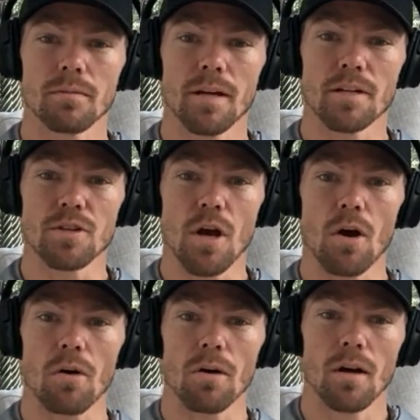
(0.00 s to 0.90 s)
And
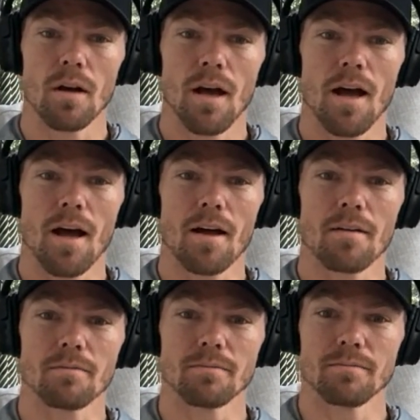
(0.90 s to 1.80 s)
so,
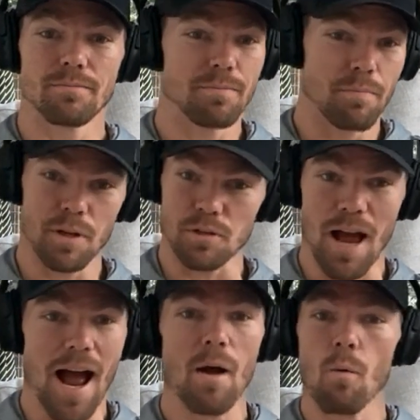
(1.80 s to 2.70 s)
because
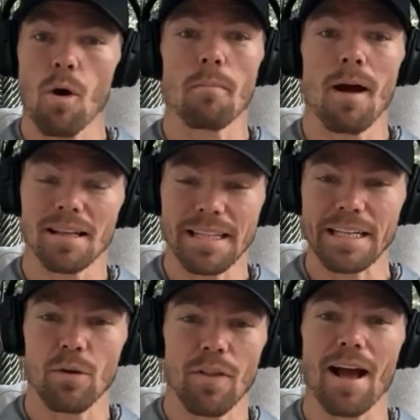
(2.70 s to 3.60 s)
I want my
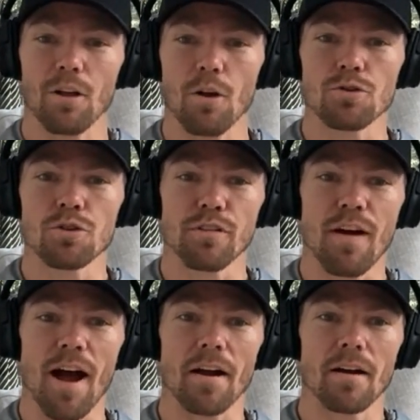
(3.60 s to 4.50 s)
legal that close to the
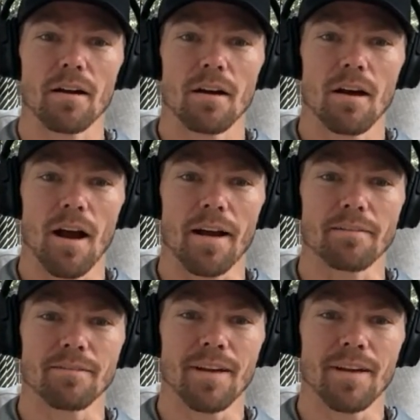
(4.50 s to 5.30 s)
fire, right?